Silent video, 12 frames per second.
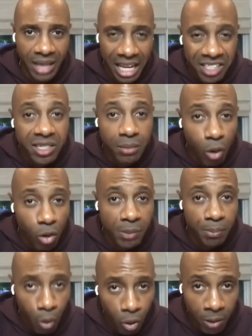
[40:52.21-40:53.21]
That's the
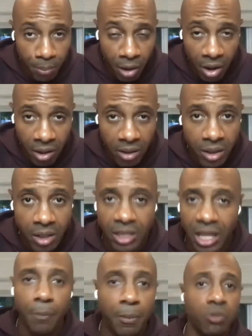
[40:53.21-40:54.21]
most important part.
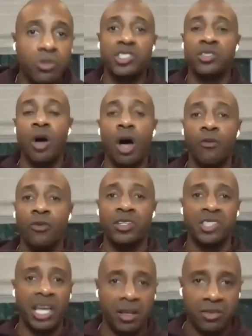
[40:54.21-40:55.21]
A lot of people just talk for
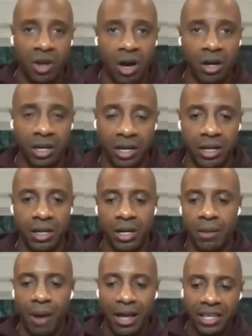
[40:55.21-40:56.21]
the sake of talking.
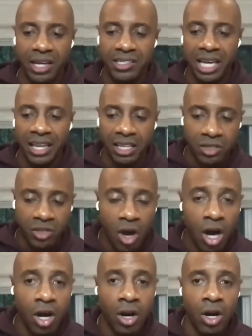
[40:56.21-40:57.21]
My thing is, I like to
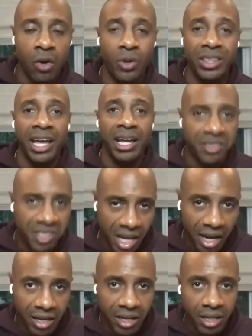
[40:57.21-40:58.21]
talk with
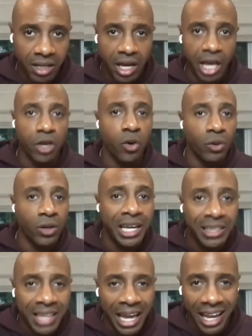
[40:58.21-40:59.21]
insight, and you only
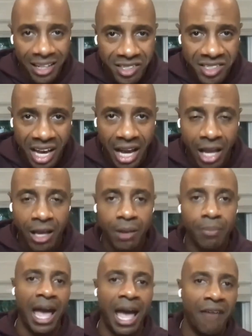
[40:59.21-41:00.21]
get that insight
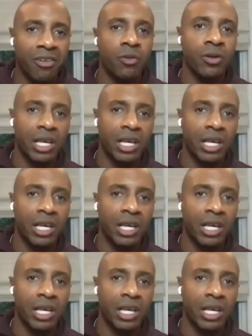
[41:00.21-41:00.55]
by having